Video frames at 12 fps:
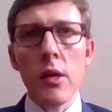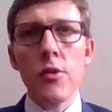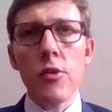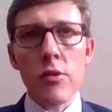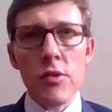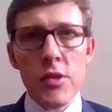
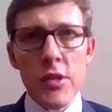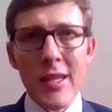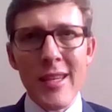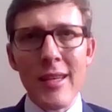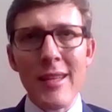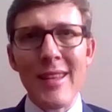to
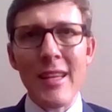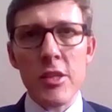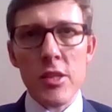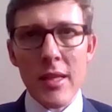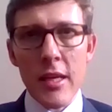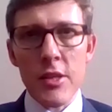consider
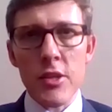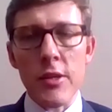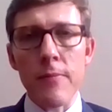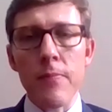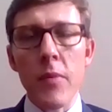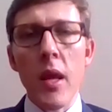legislation